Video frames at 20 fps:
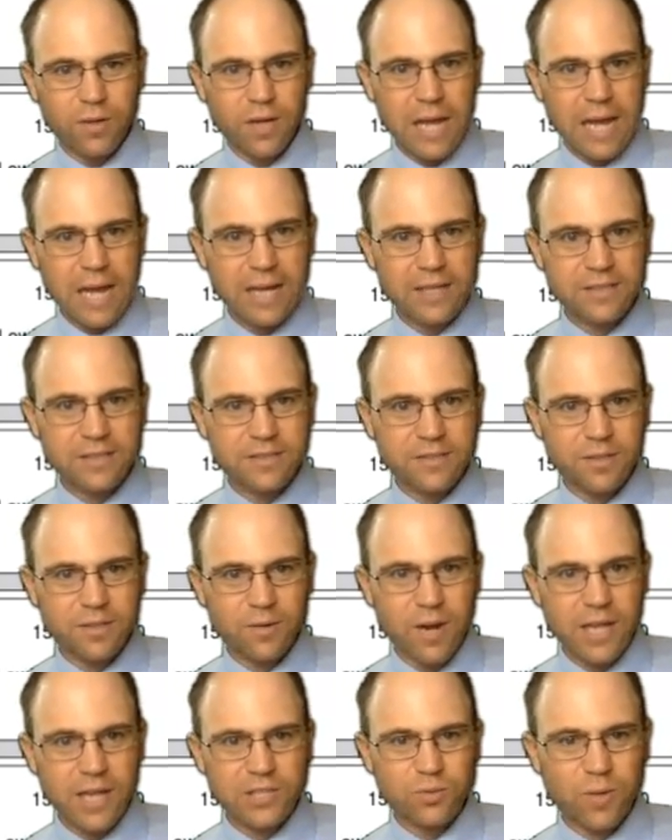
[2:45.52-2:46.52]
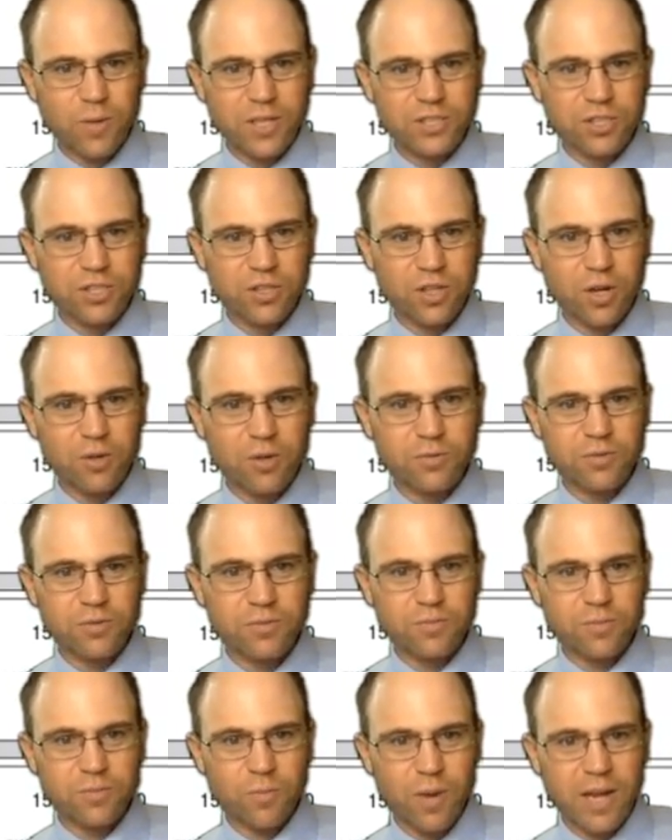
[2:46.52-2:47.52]
as the graduation
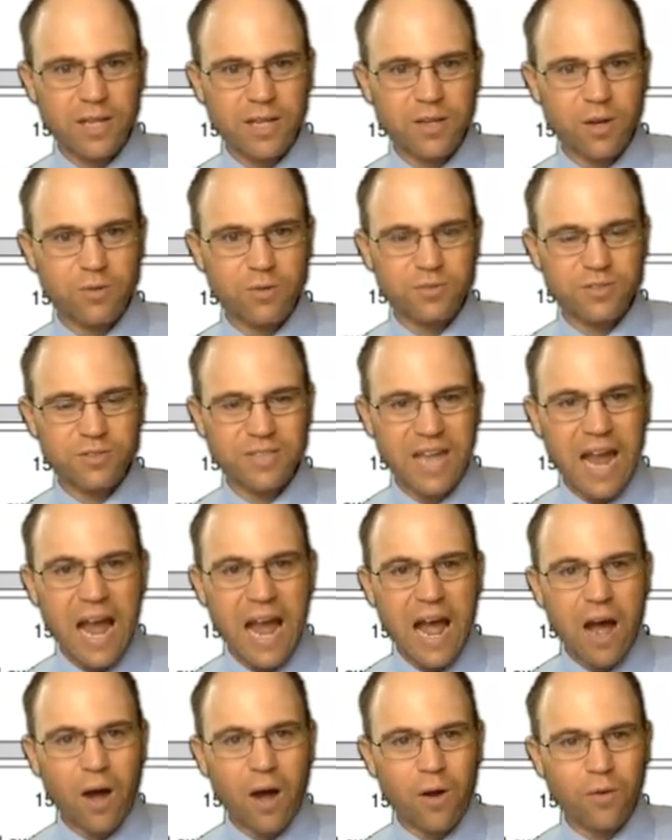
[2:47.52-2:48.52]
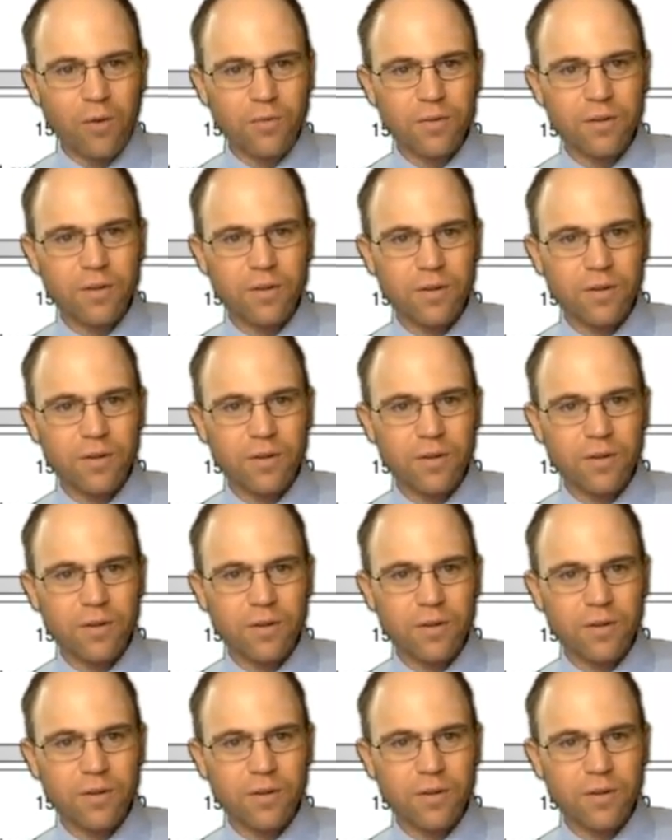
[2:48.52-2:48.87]
rate goes down,